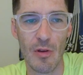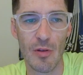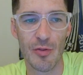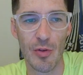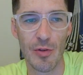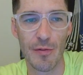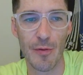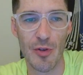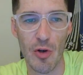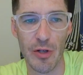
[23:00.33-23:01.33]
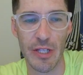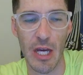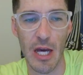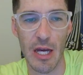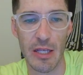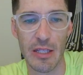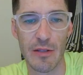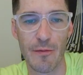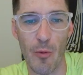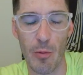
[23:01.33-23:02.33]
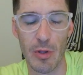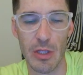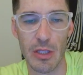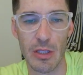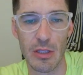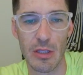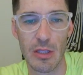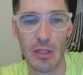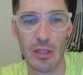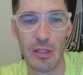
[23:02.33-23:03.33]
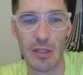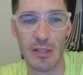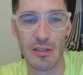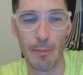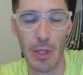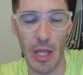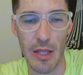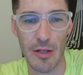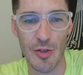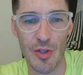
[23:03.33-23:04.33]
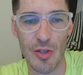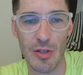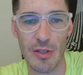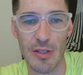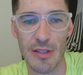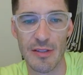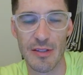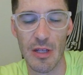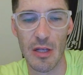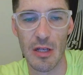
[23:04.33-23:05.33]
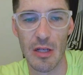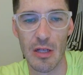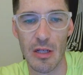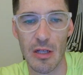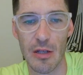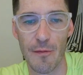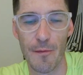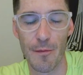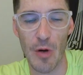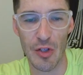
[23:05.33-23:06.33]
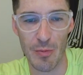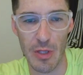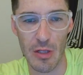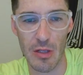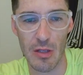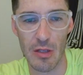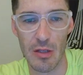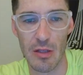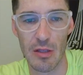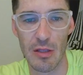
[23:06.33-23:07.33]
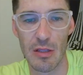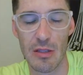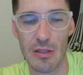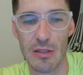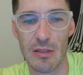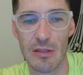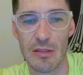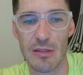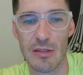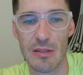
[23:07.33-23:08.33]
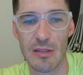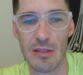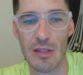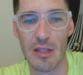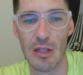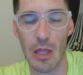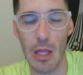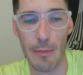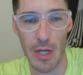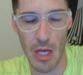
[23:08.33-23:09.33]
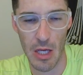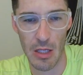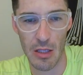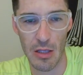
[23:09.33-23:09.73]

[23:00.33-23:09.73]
Certain fraternity guy, informally, is a pledge, is a freshman, is an alumni.